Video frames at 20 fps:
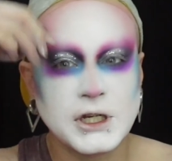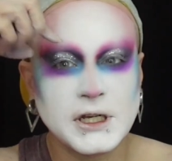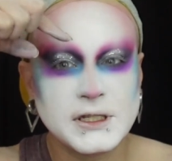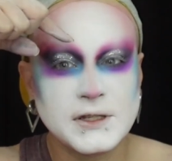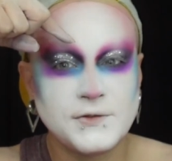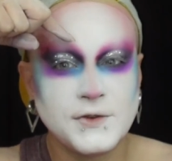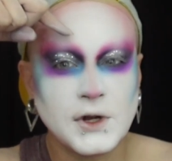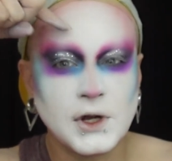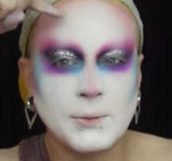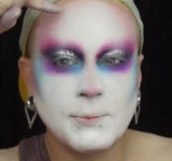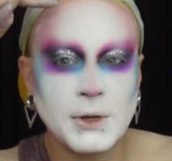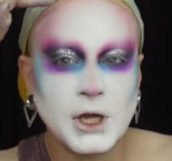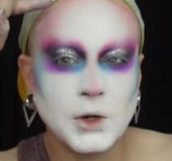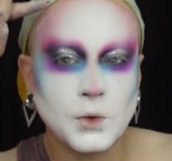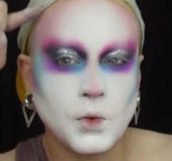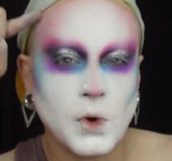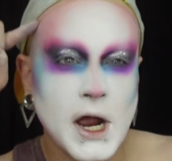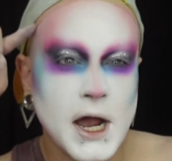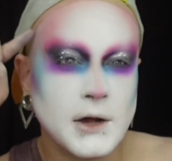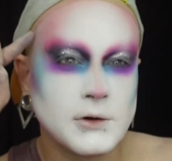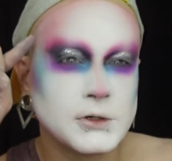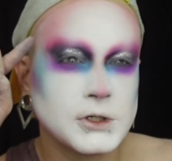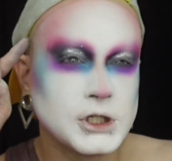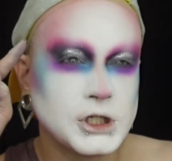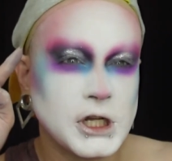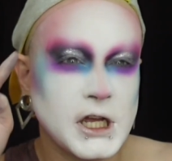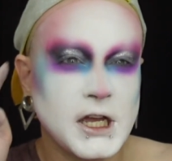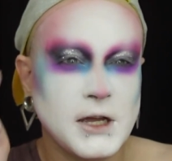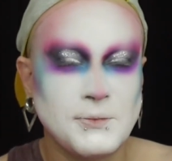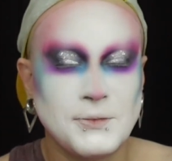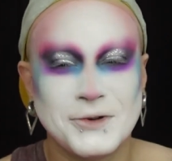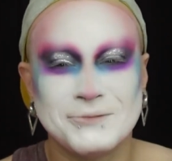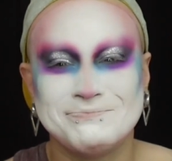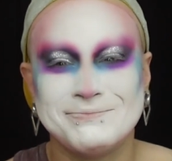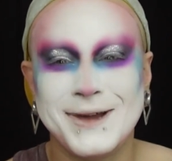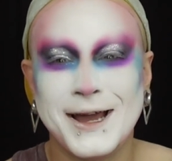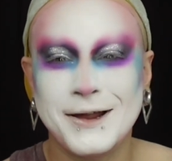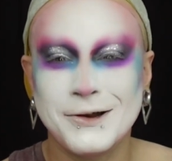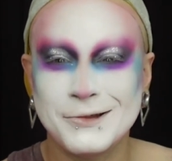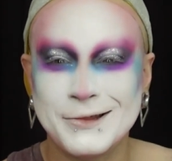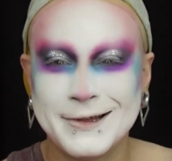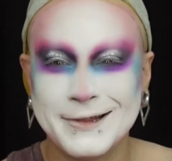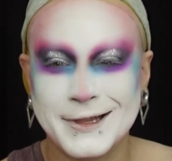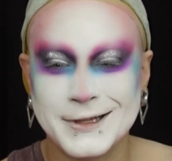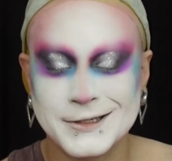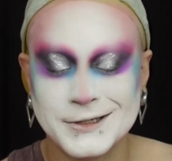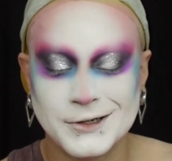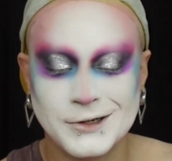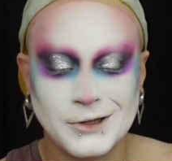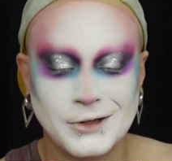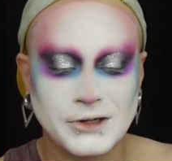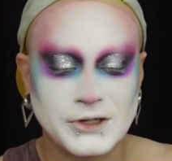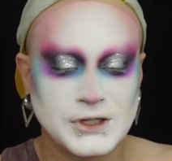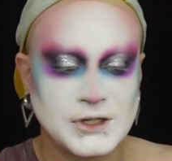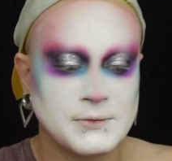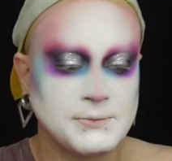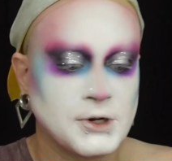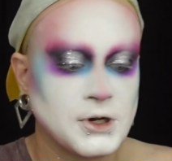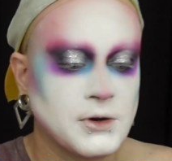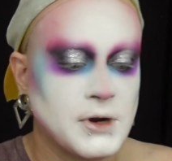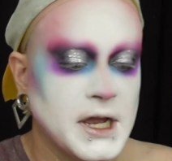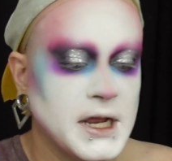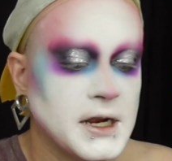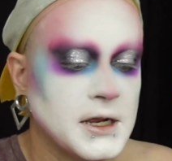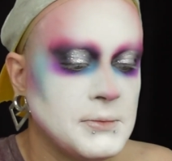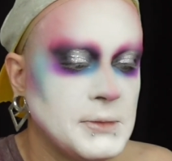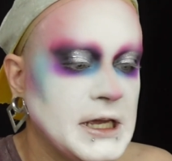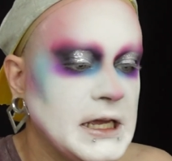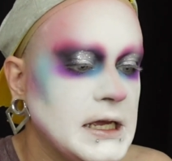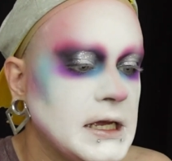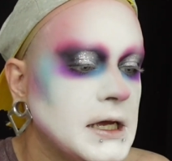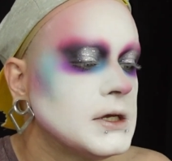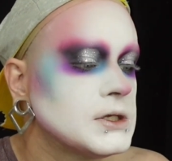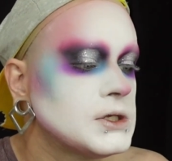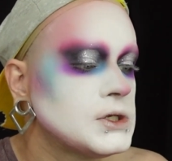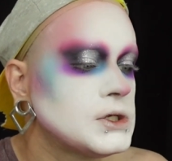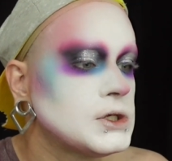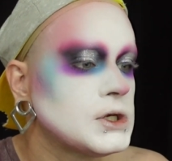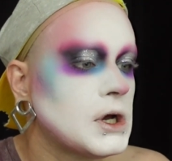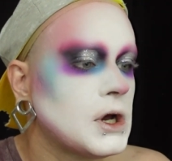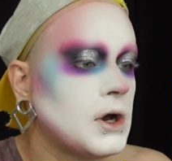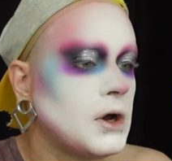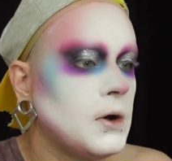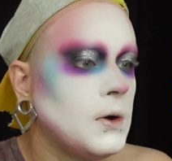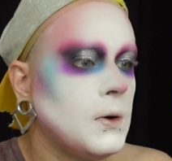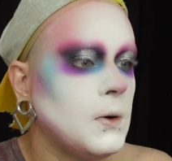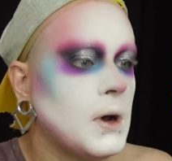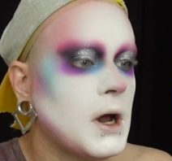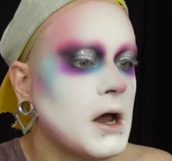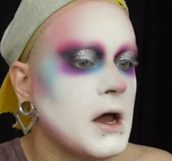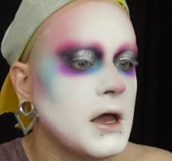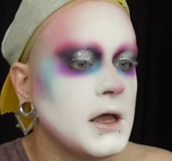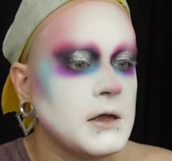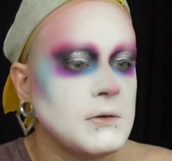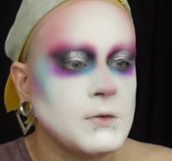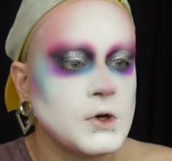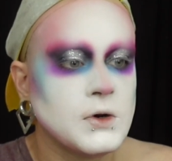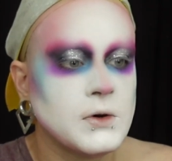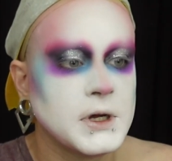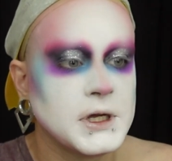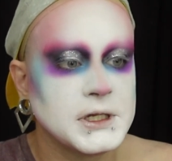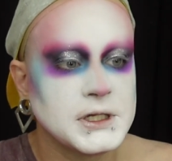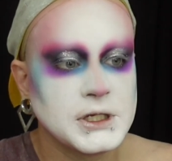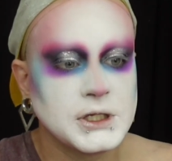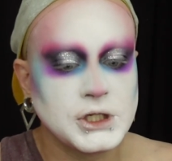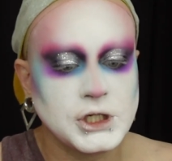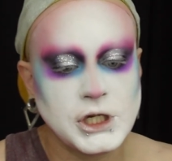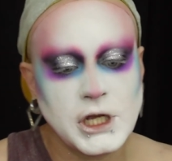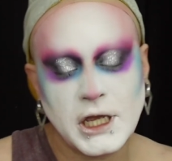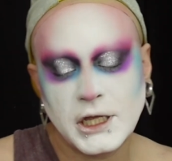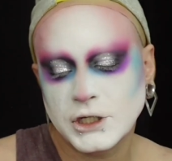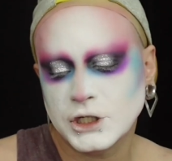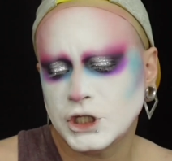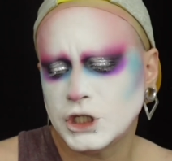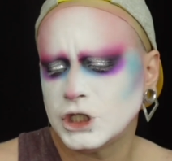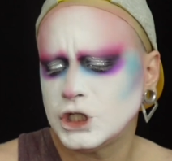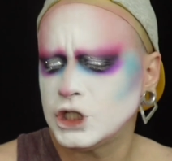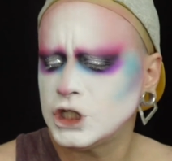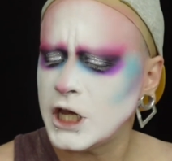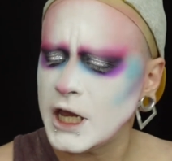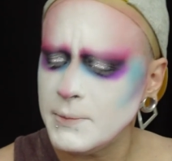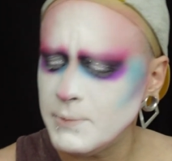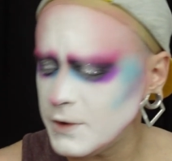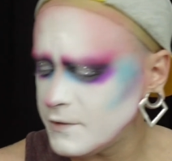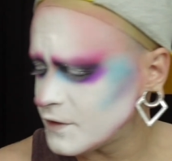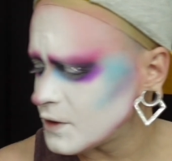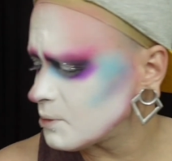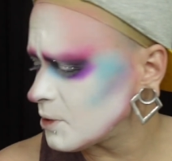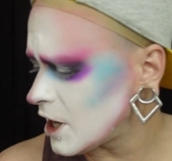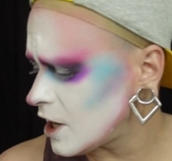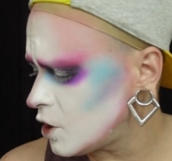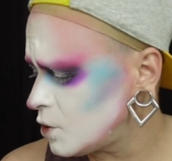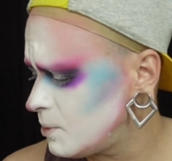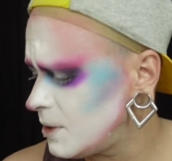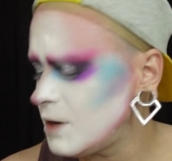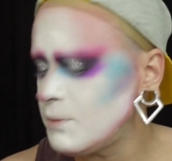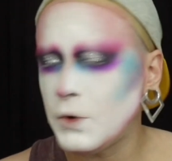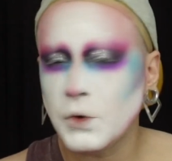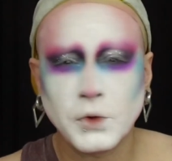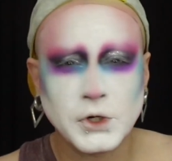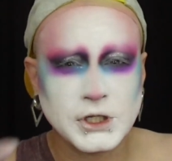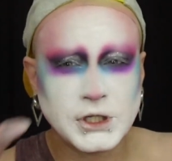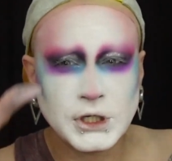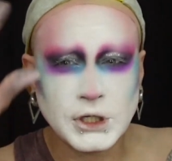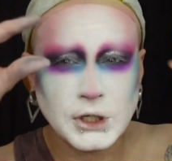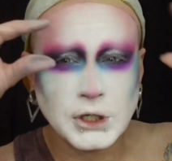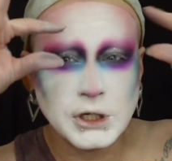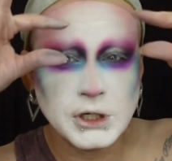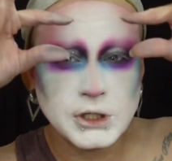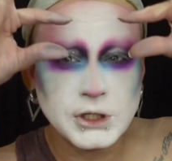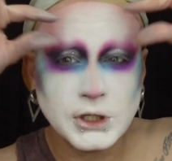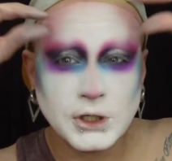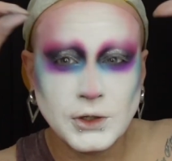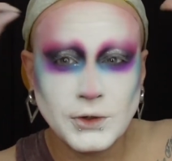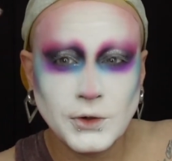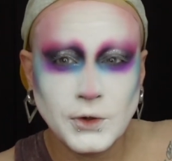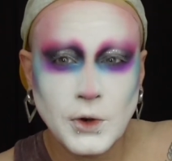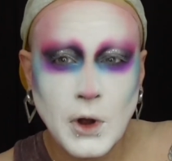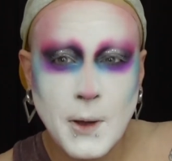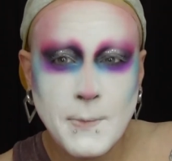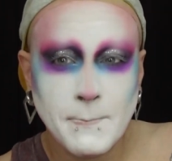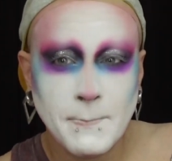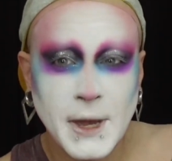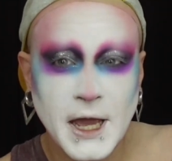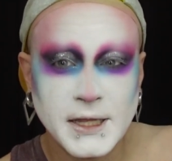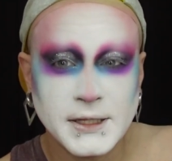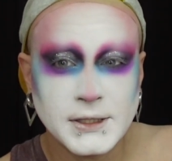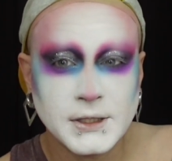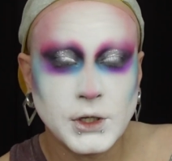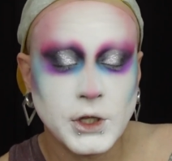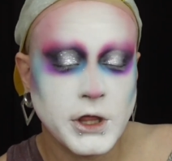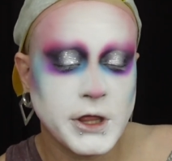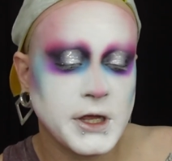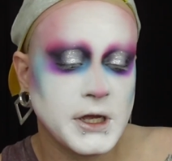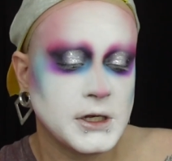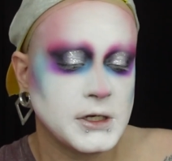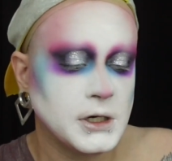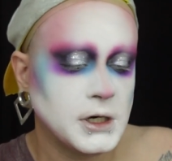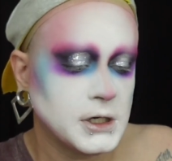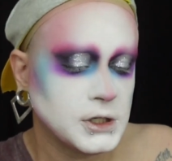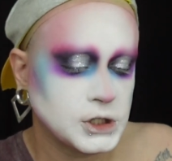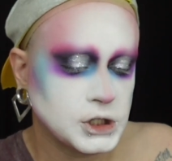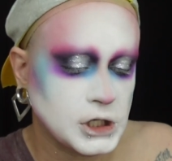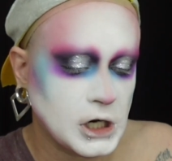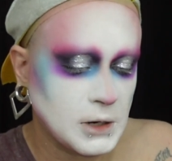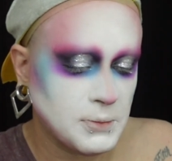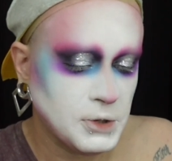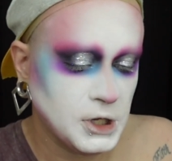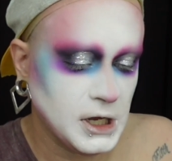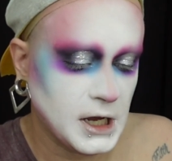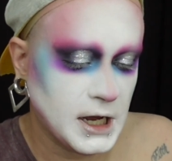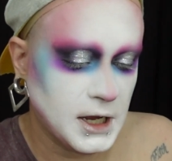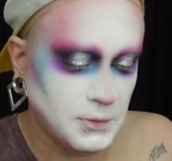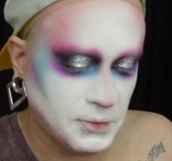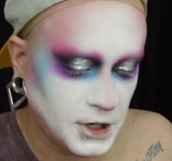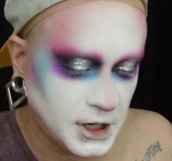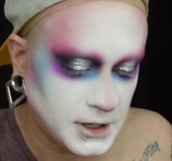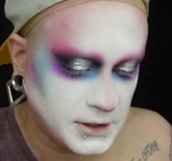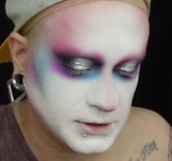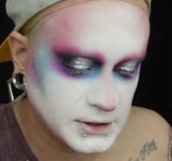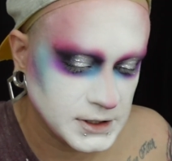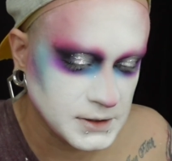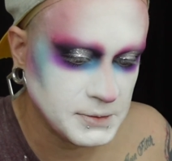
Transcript: has a very big round shape. I don't think that's gonna look super great on me. So I'm going to change the shape of the brow a bit, but we're still gonna do pencil thin Sharpie eyebrows